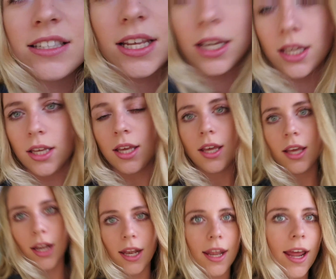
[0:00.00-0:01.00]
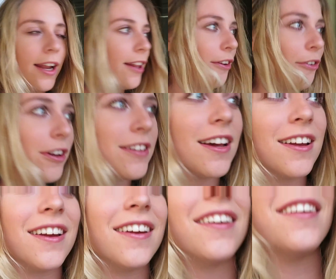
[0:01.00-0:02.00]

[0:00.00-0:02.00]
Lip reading: it's like 90 degrees out here.